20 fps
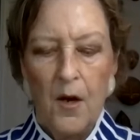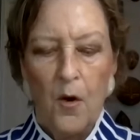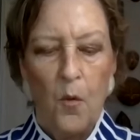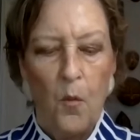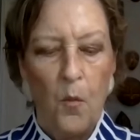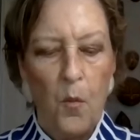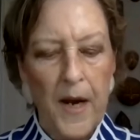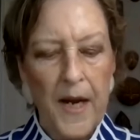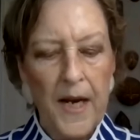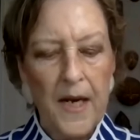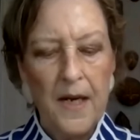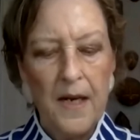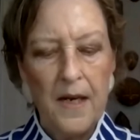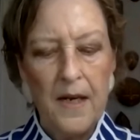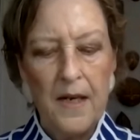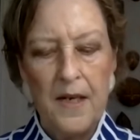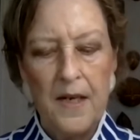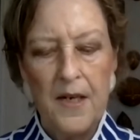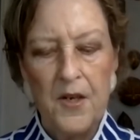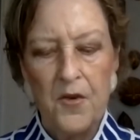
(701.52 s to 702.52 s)
When a
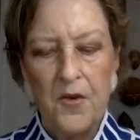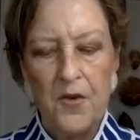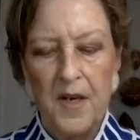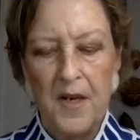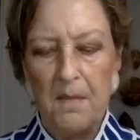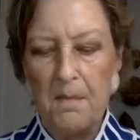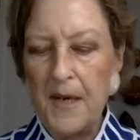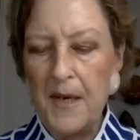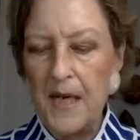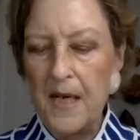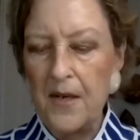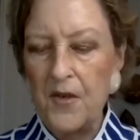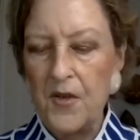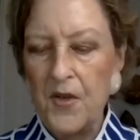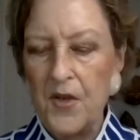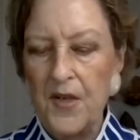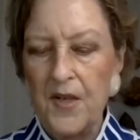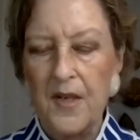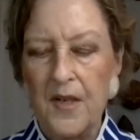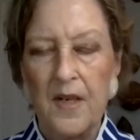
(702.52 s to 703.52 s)
country
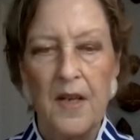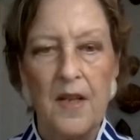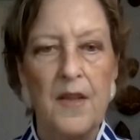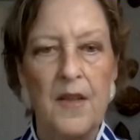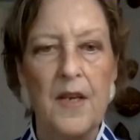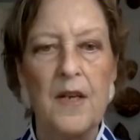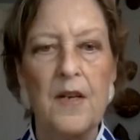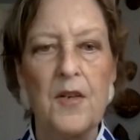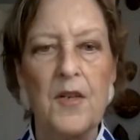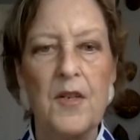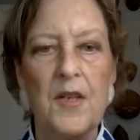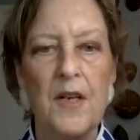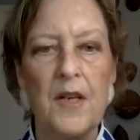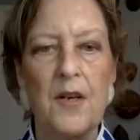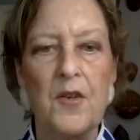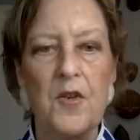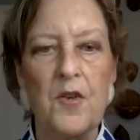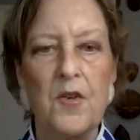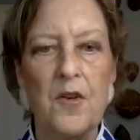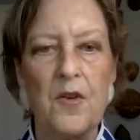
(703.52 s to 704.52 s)
meets these
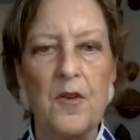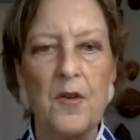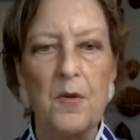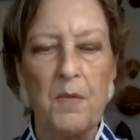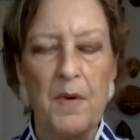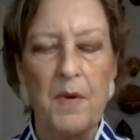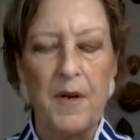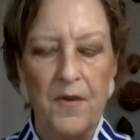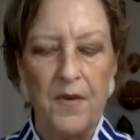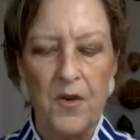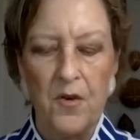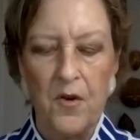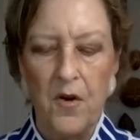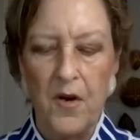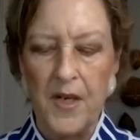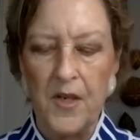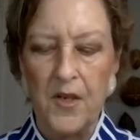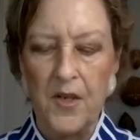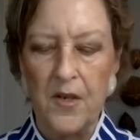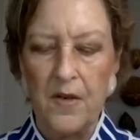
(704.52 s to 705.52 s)
external review
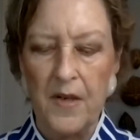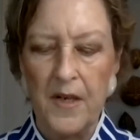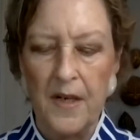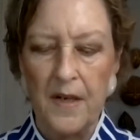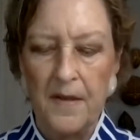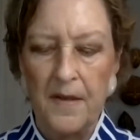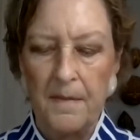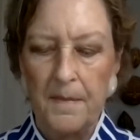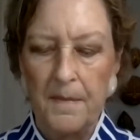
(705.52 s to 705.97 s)
criteria,